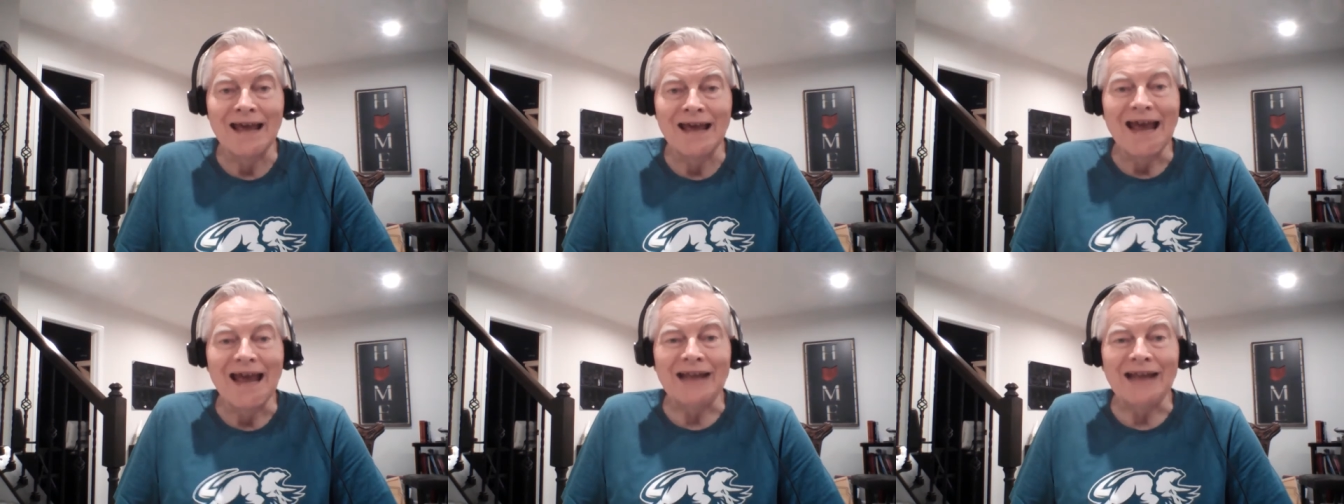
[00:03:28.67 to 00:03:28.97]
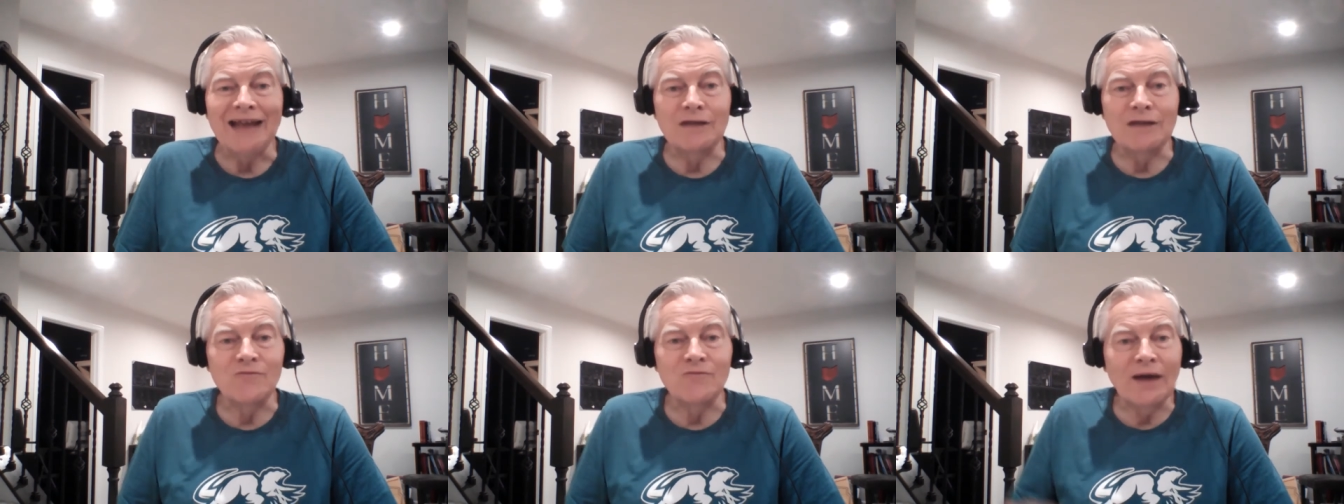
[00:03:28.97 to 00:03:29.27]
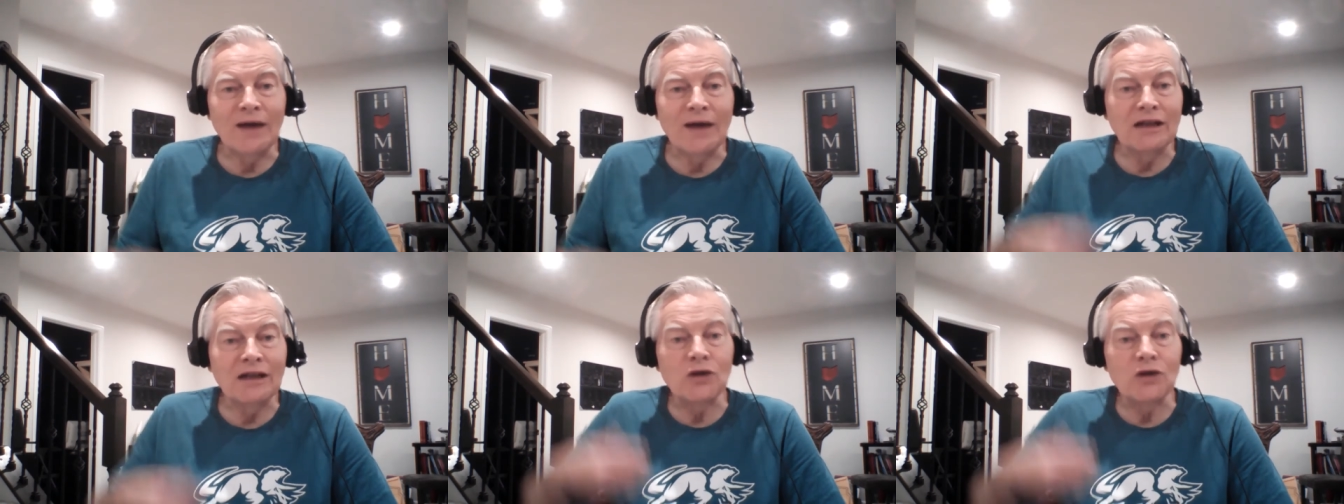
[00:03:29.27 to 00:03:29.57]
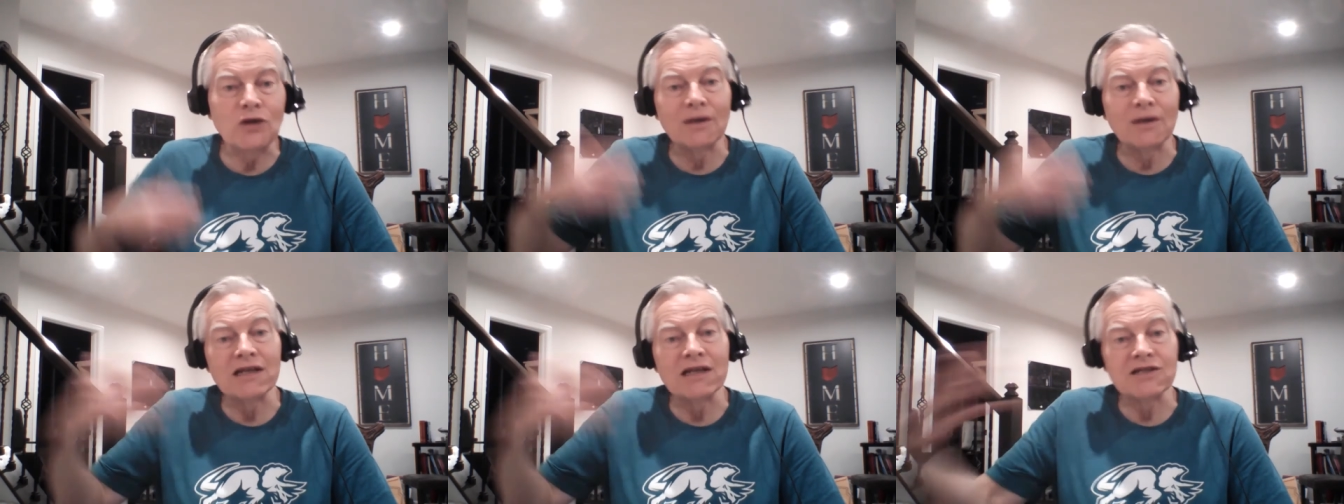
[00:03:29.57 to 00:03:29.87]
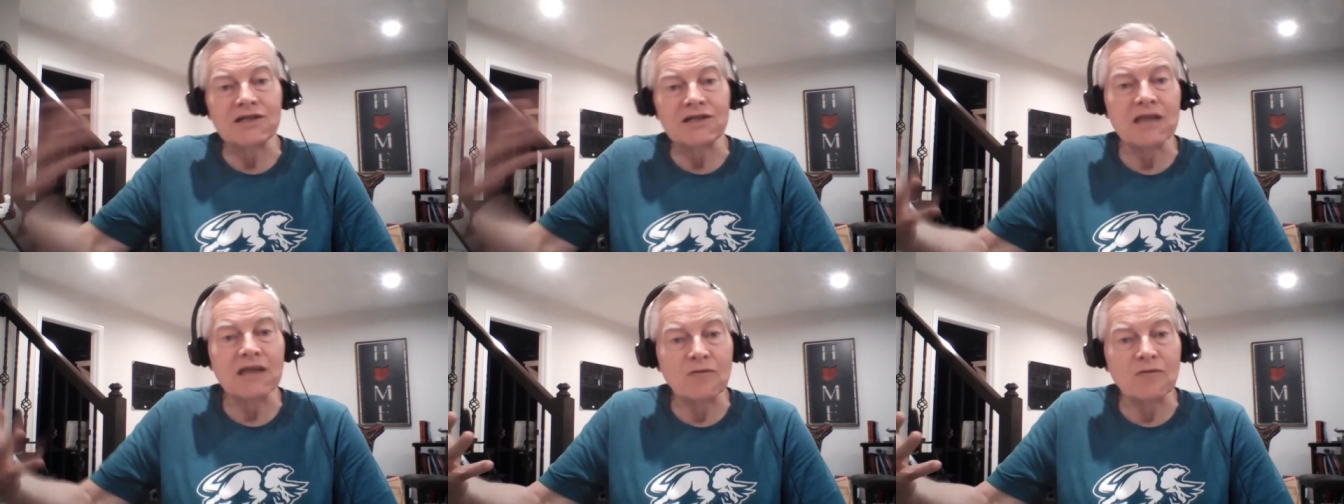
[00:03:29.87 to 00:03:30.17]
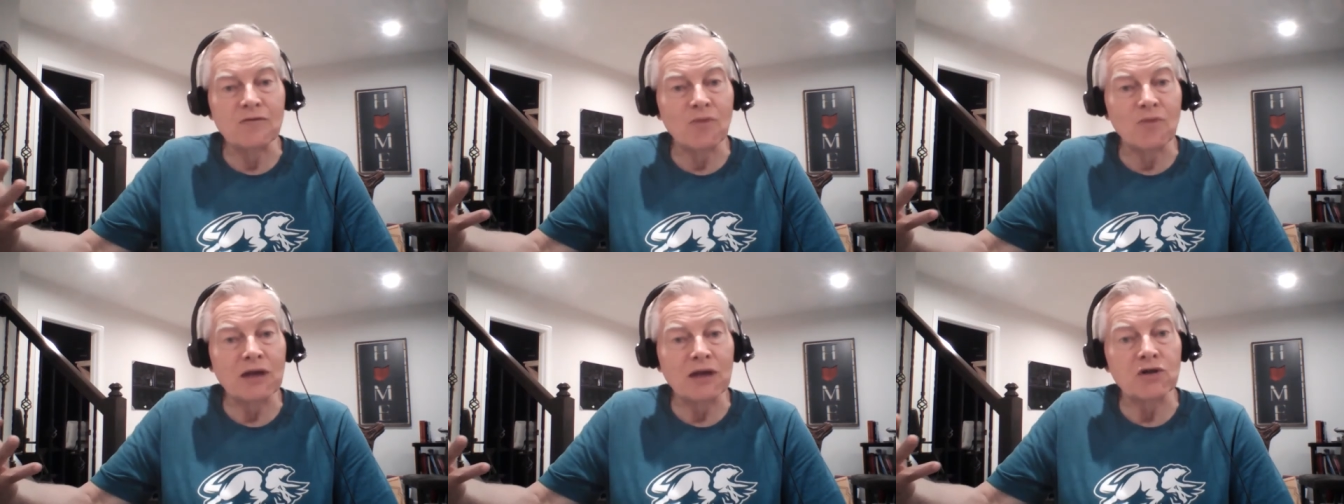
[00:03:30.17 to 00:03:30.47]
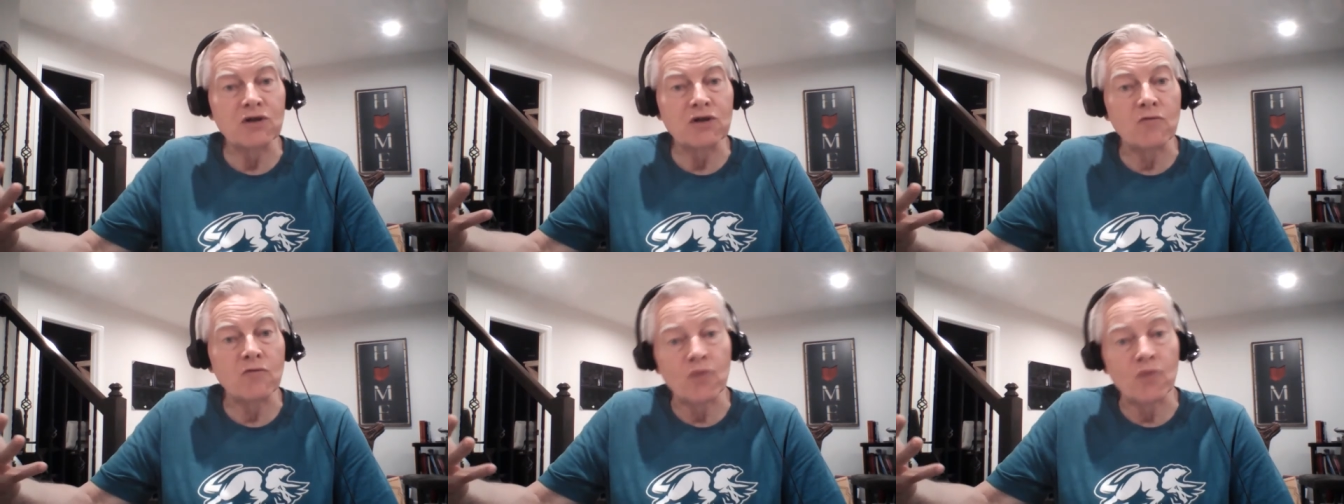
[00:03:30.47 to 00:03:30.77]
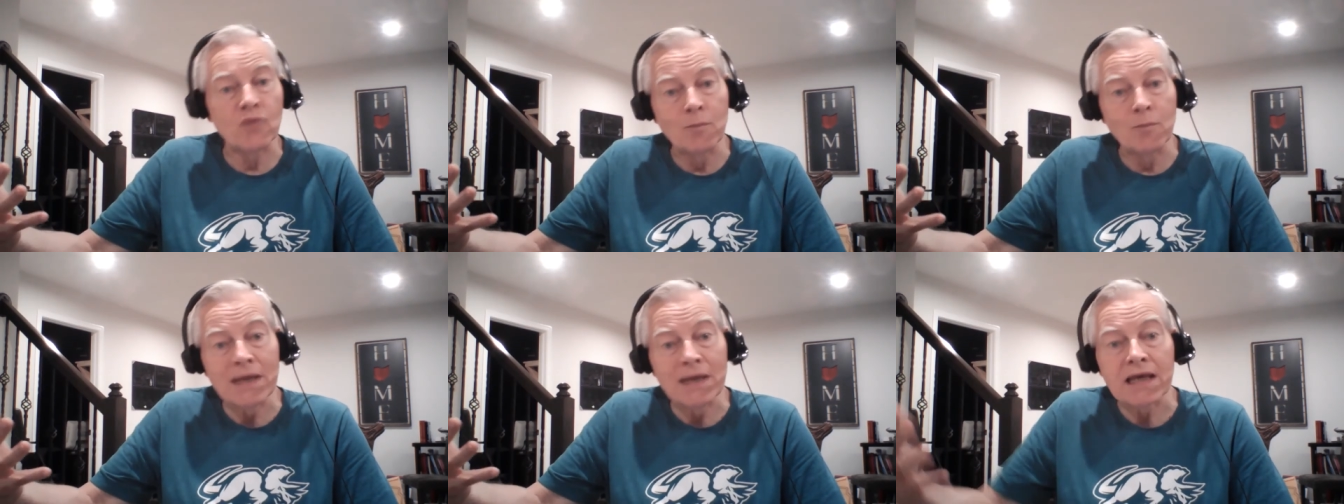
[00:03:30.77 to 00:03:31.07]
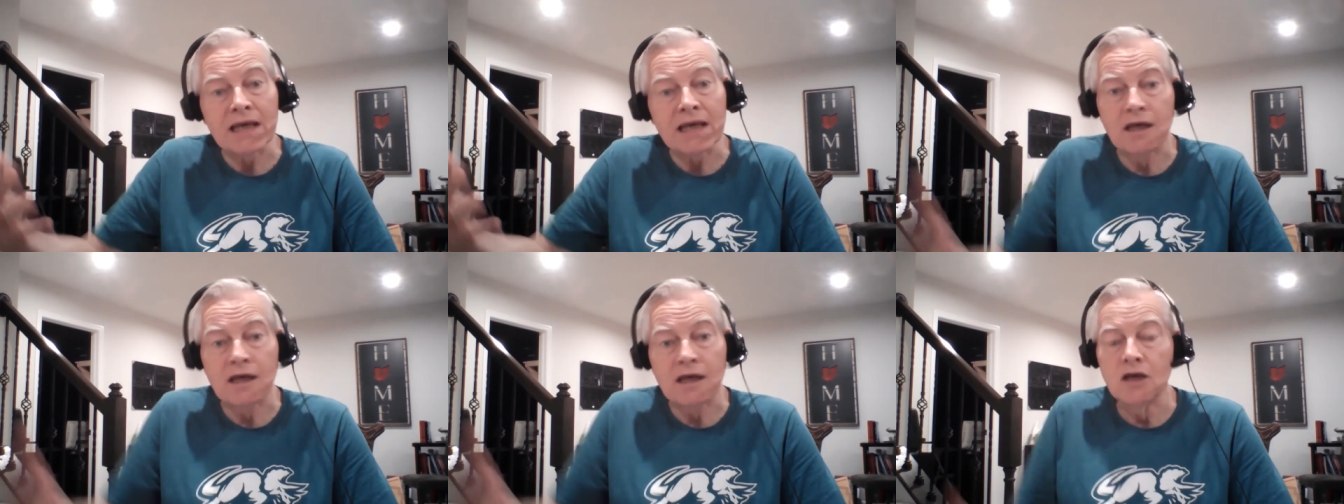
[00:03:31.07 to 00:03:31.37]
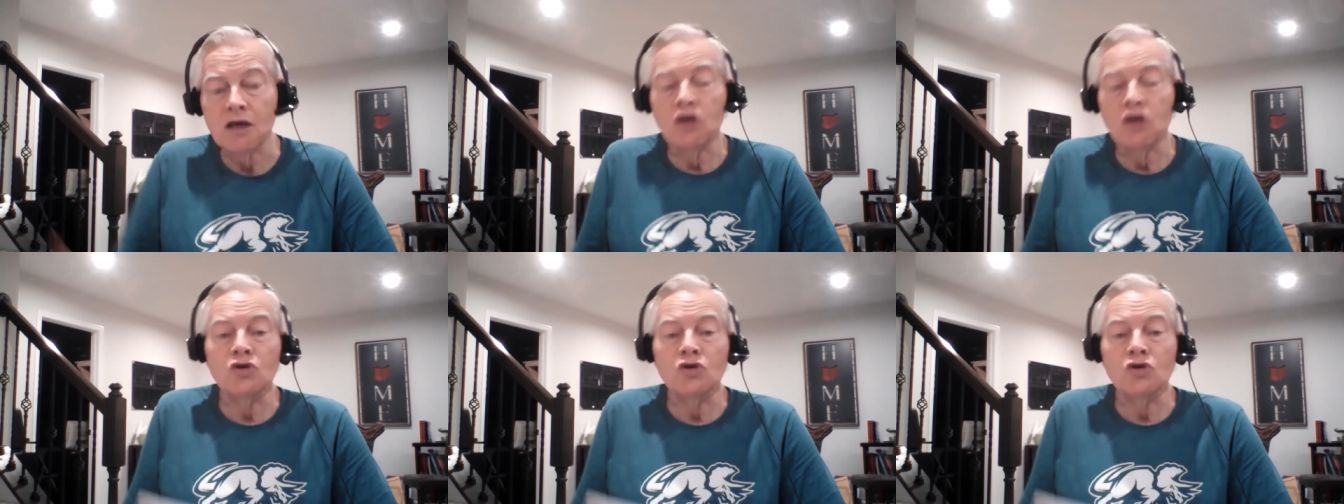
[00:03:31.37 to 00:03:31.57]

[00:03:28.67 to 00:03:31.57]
And then finally, you're going to see information from me.